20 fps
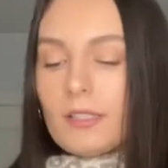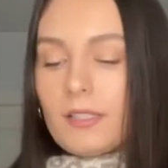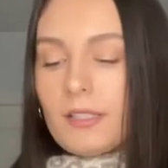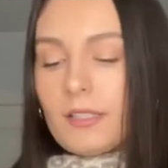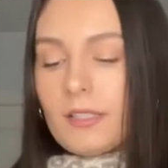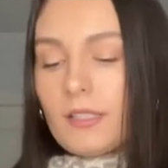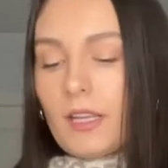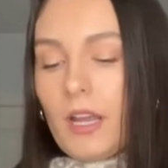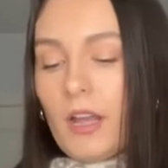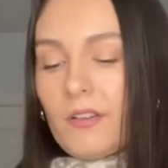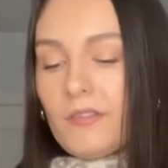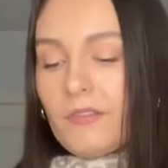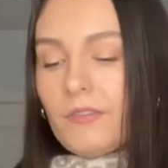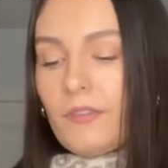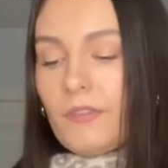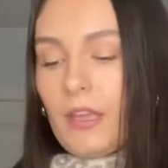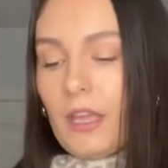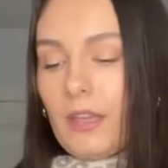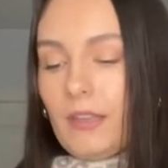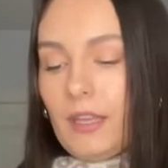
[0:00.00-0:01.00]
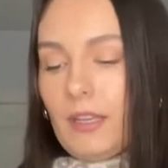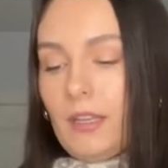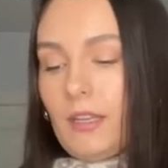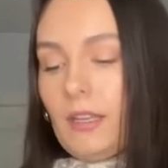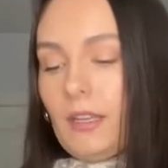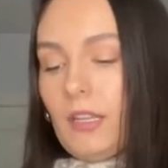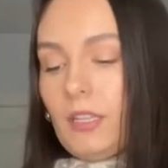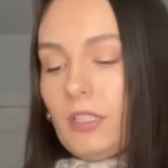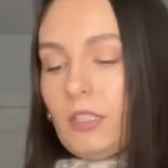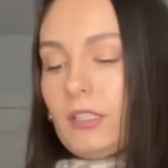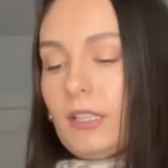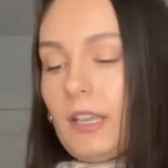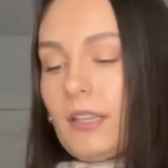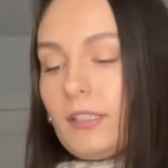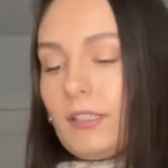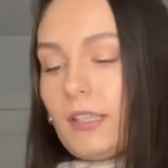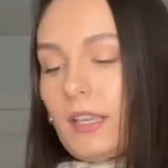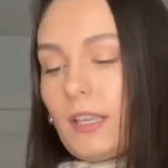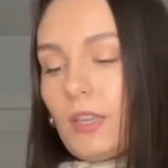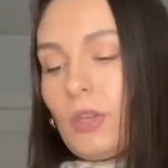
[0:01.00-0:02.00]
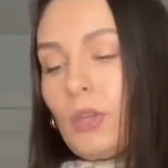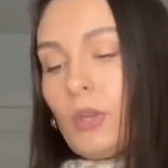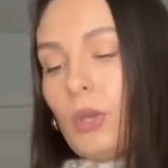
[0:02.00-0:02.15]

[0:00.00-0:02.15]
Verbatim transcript: and stuff, and then it says like